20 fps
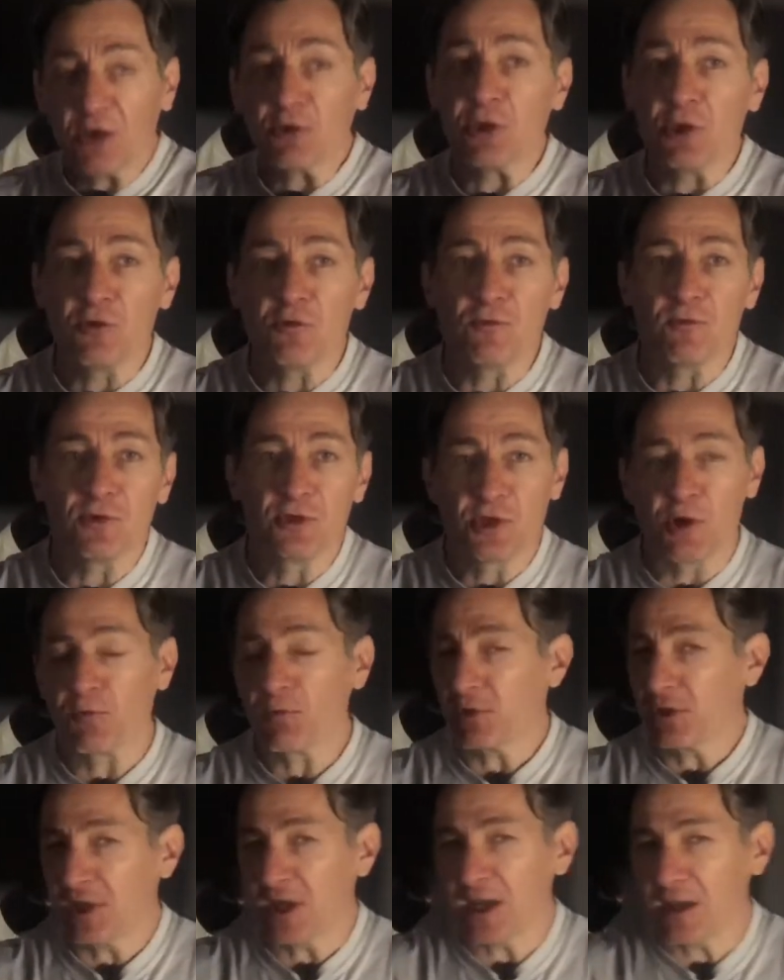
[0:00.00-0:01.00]
you, don't
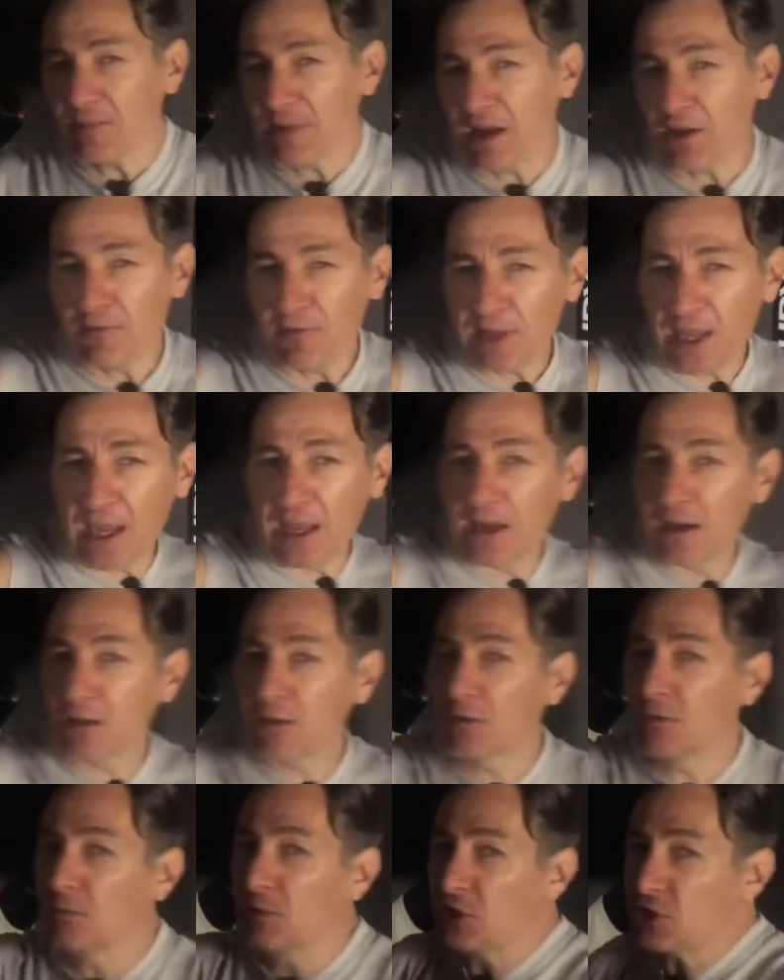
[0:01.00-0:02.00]
think about that
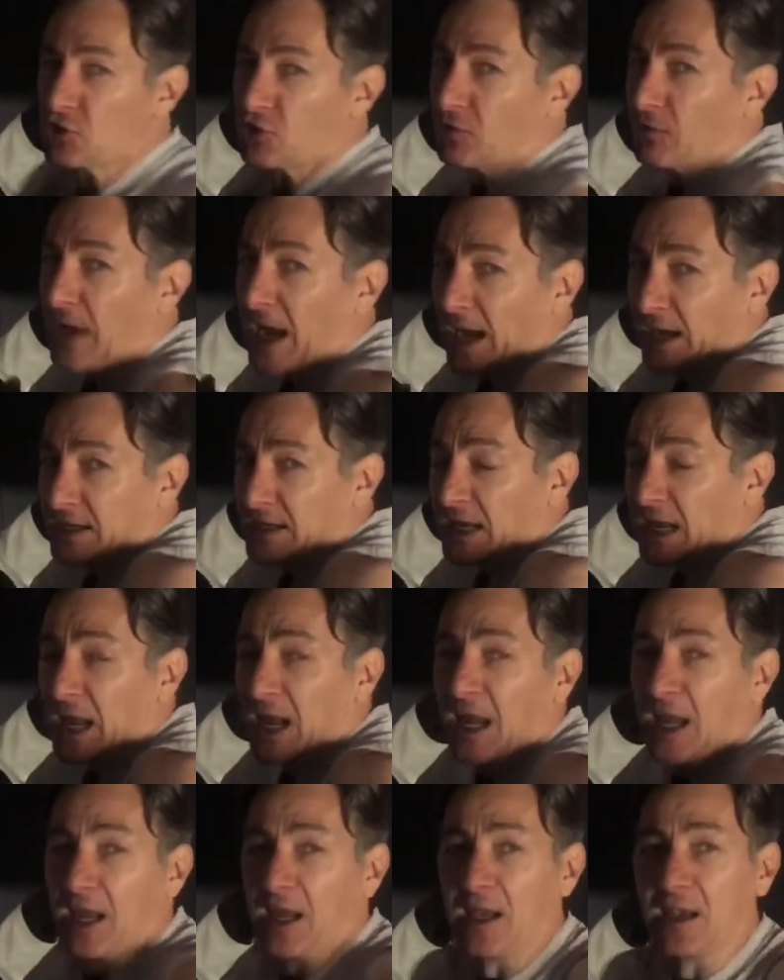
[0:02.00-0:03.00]
retracting
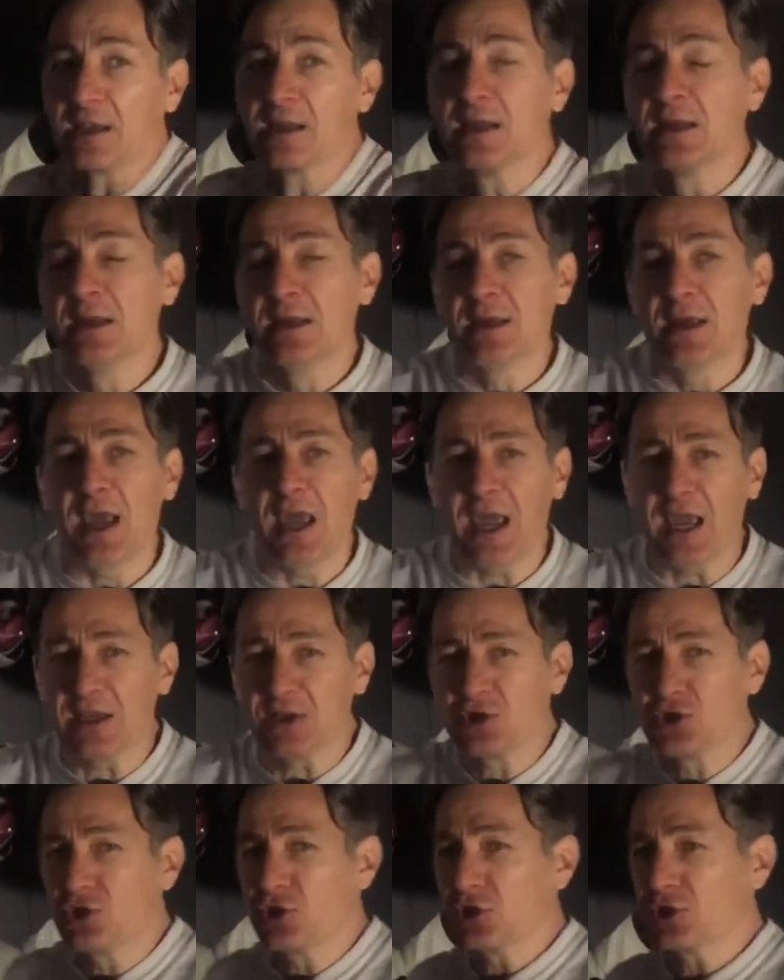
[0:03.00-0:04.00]
hand
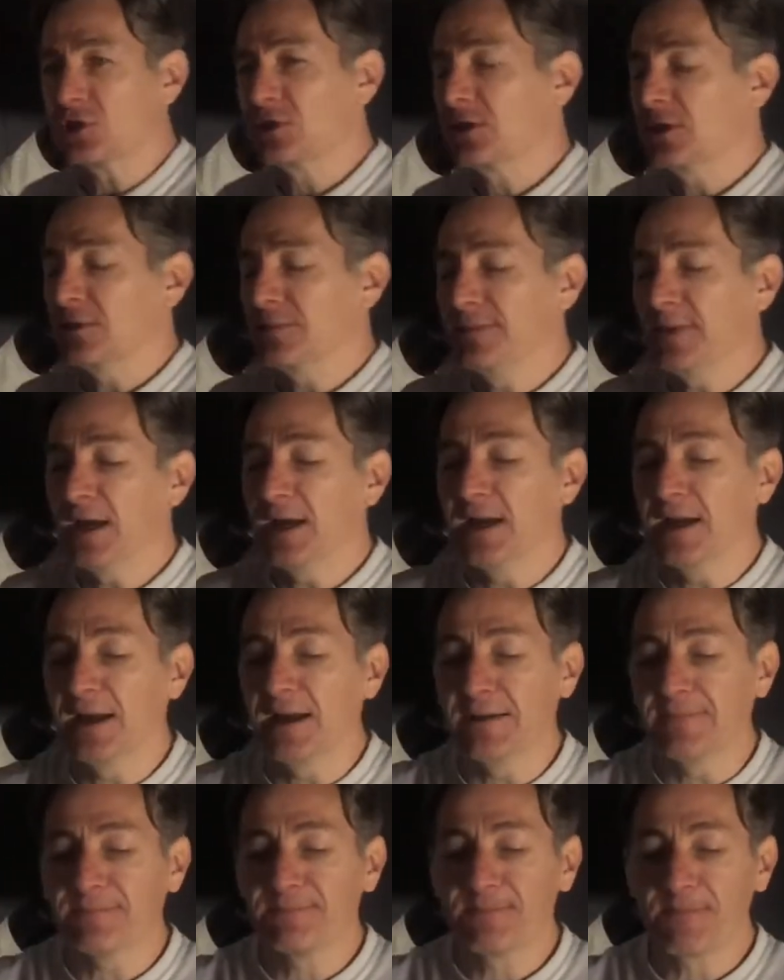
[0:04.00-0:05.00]
as just
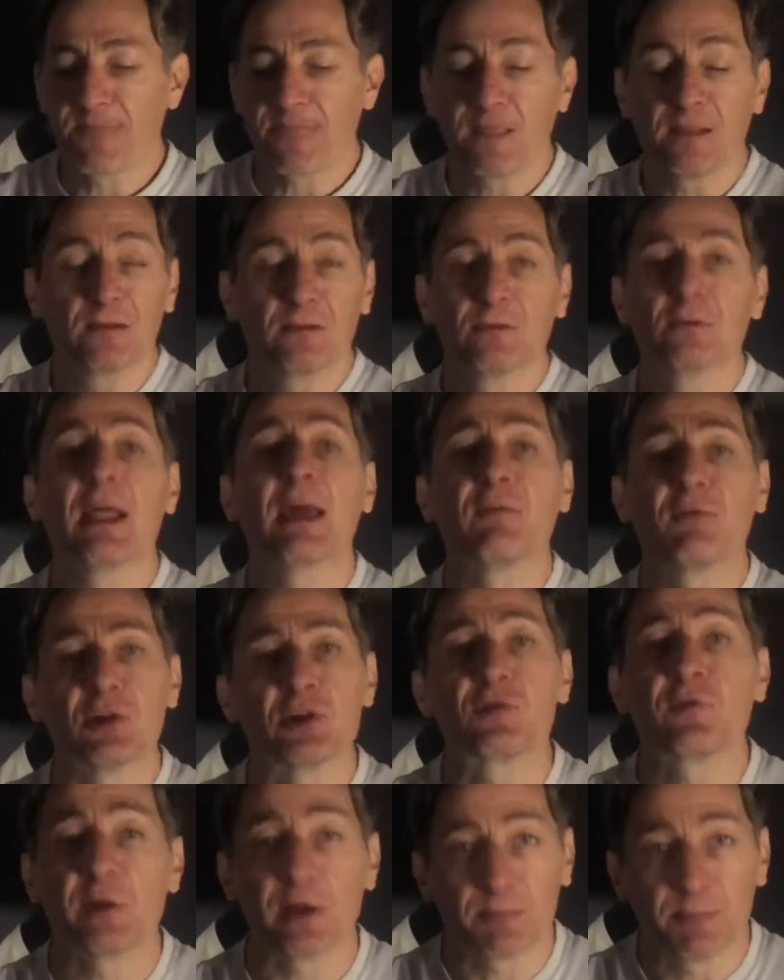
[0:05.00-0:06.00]
leverage
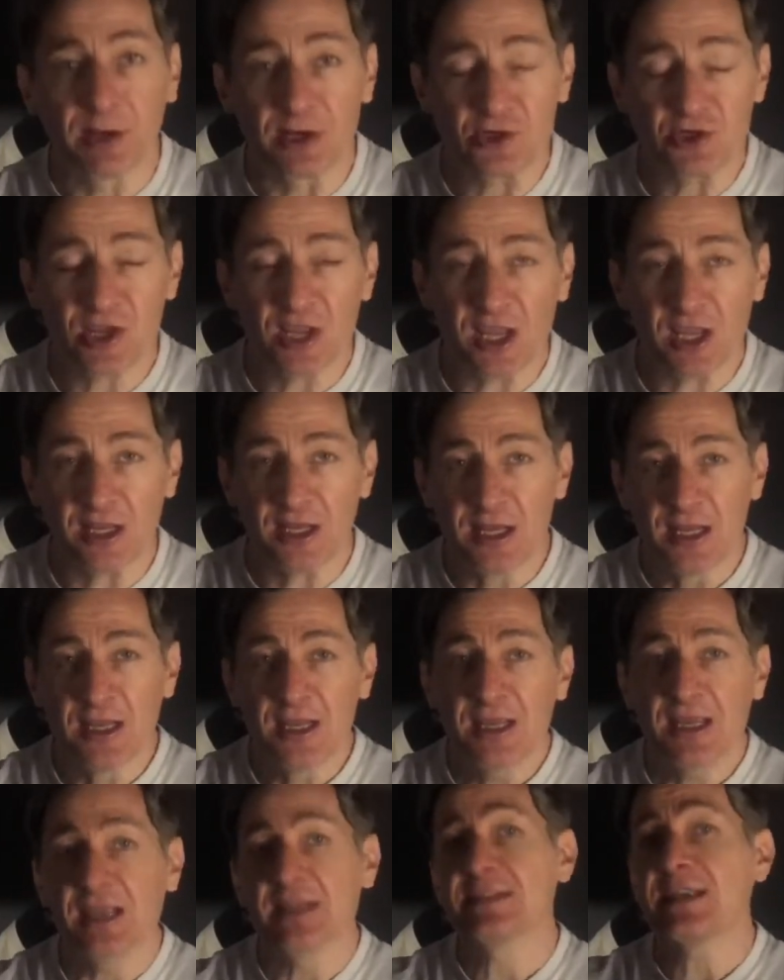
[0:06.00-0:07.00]
for your punching hand.
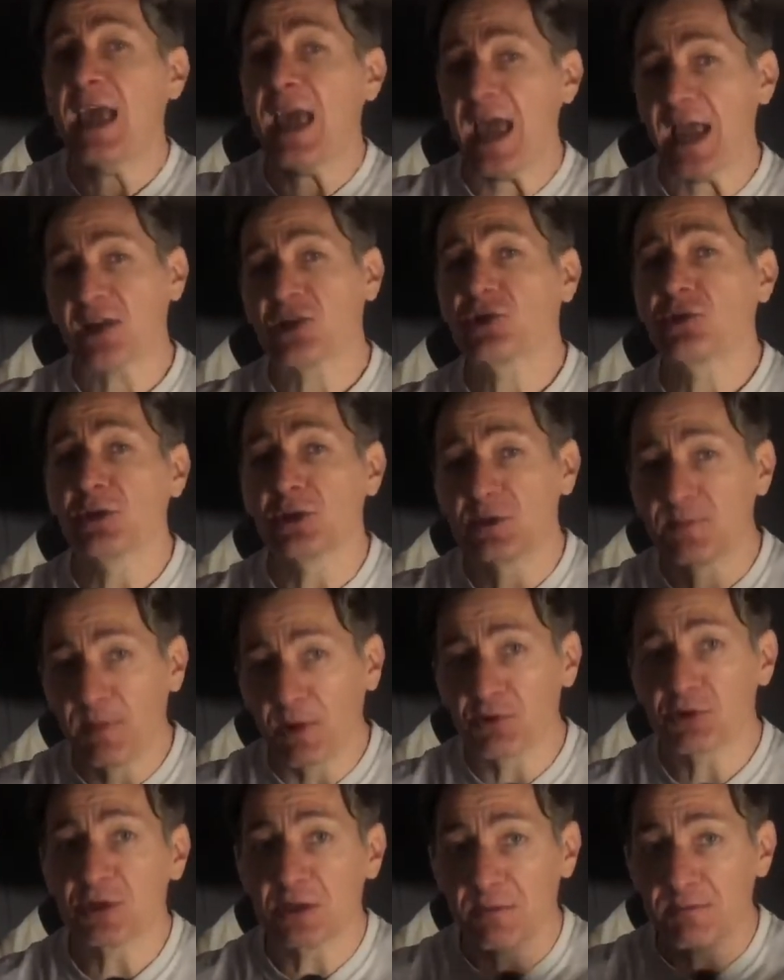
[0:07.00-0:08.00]
It's actually
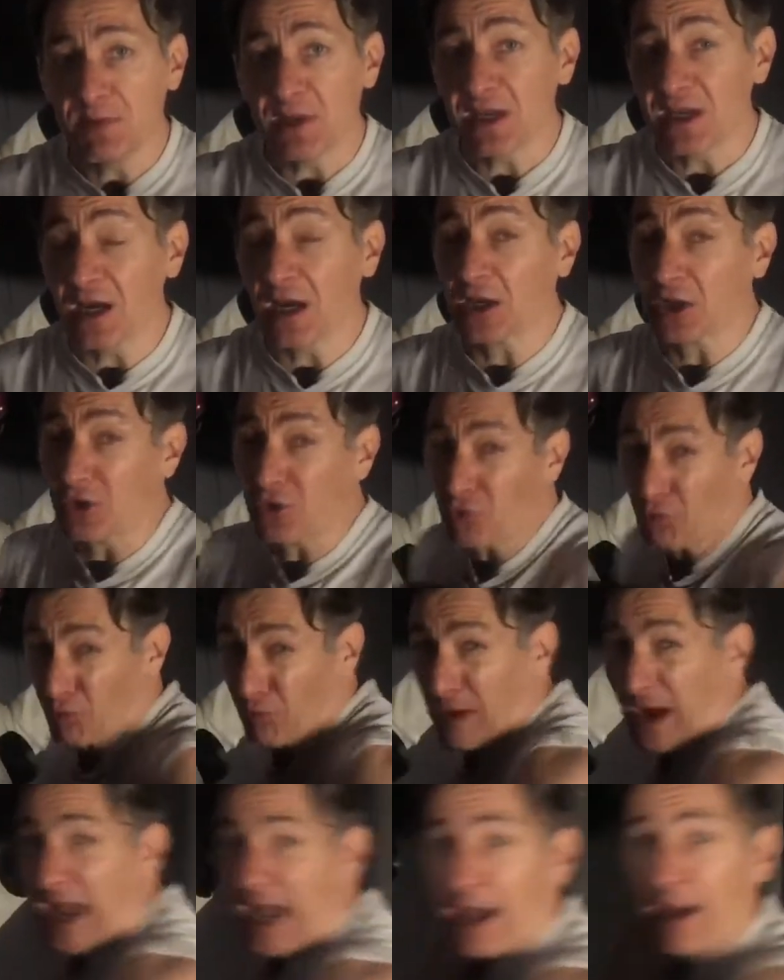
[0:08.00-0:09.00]
supposed to be a
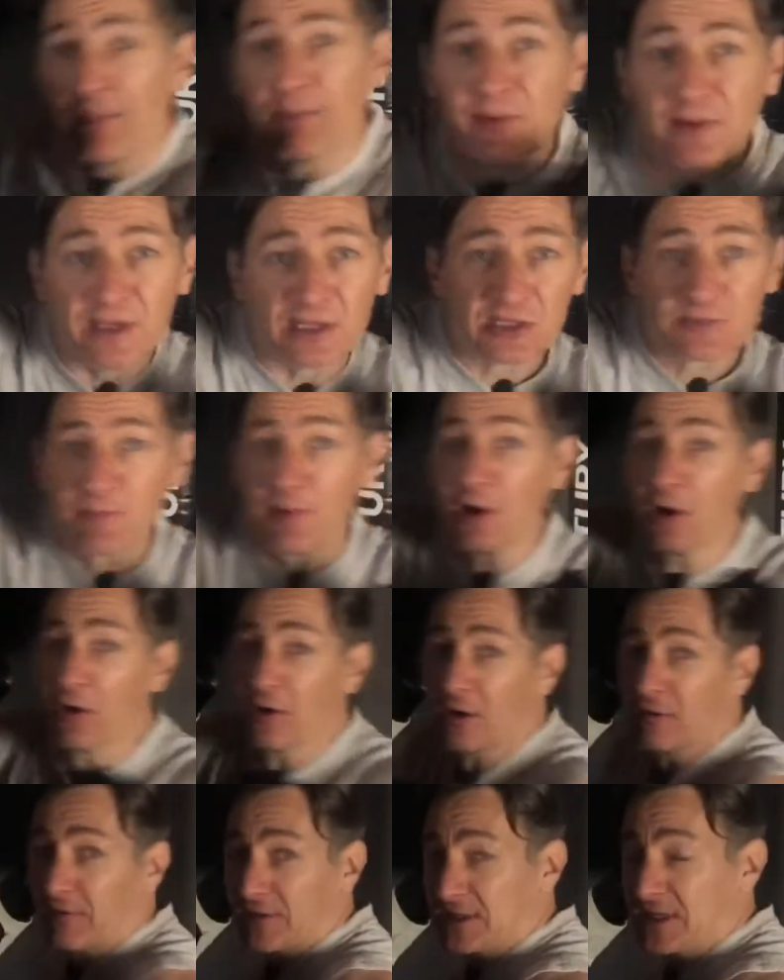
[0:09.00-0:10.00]
grab. It's
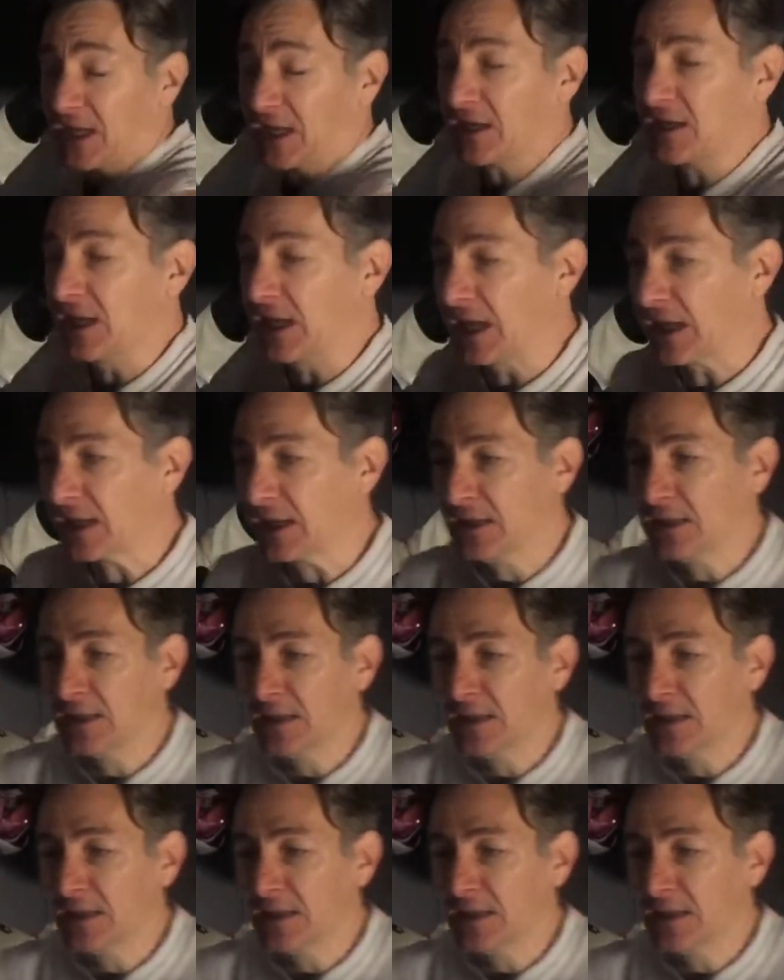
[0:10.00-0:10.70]
part of a technique.